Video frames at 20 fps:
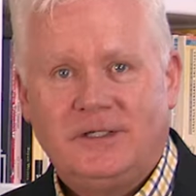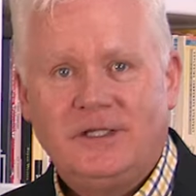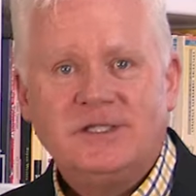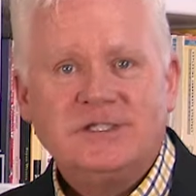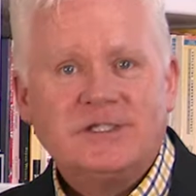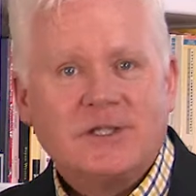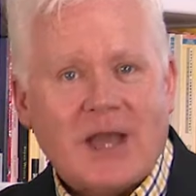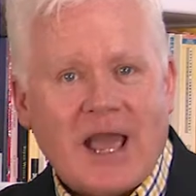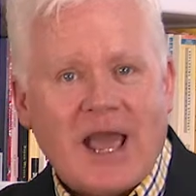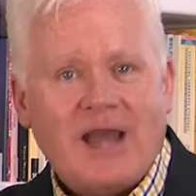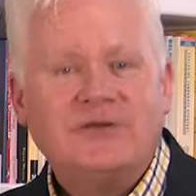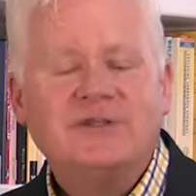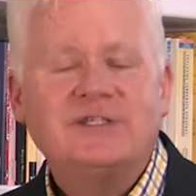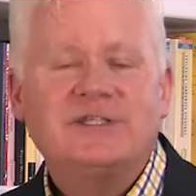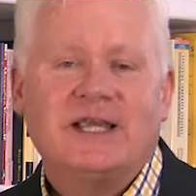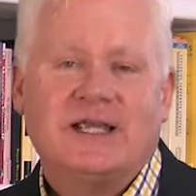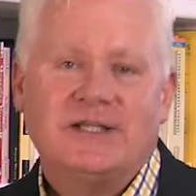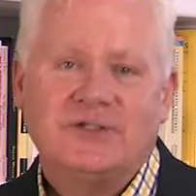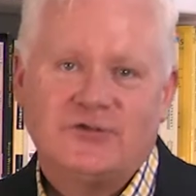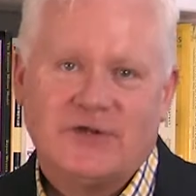So how does
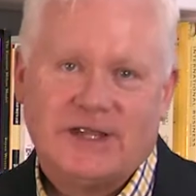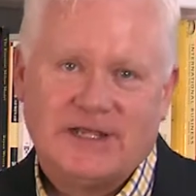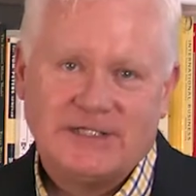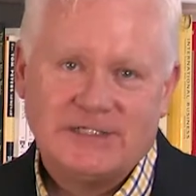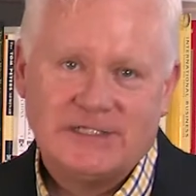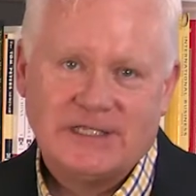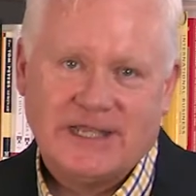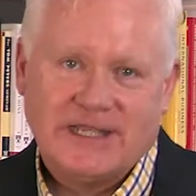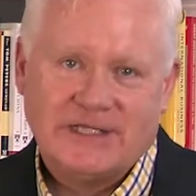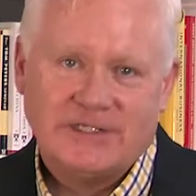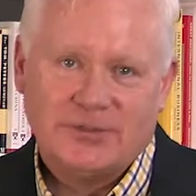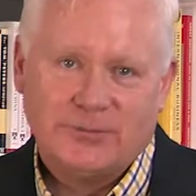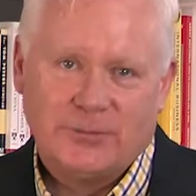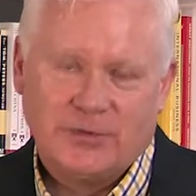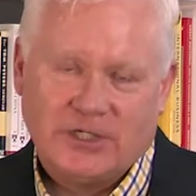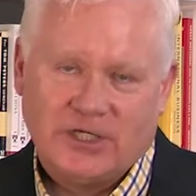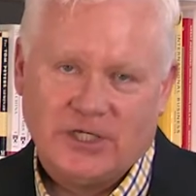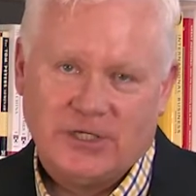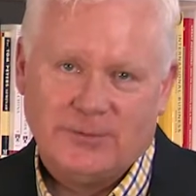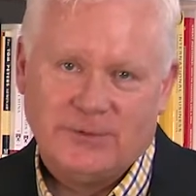that translate to
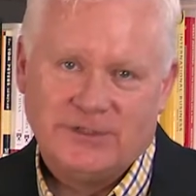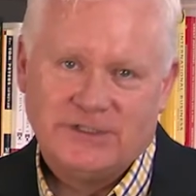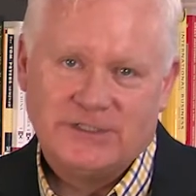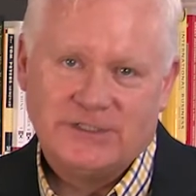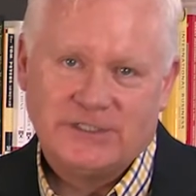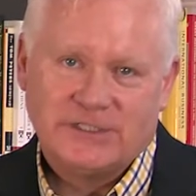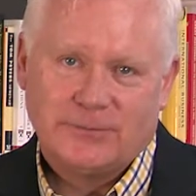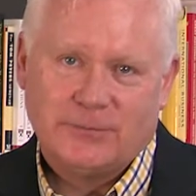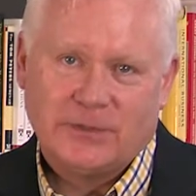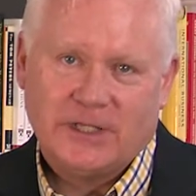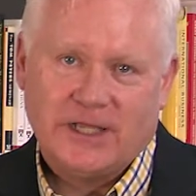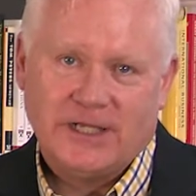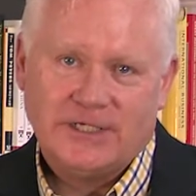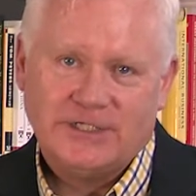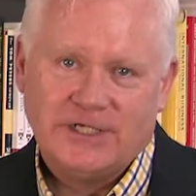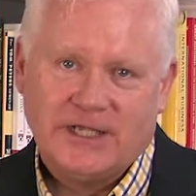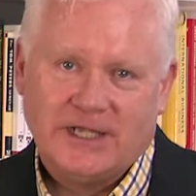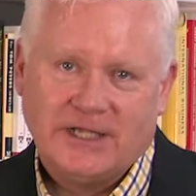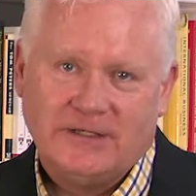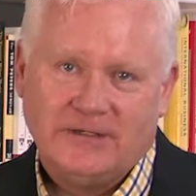procurement and supply
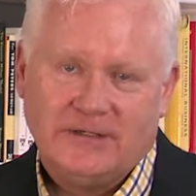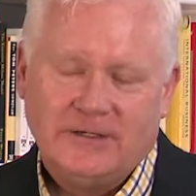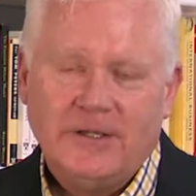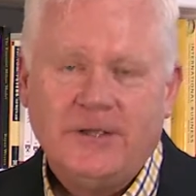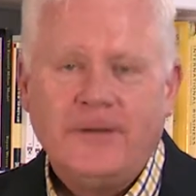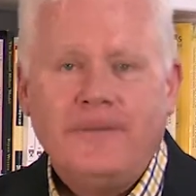chain?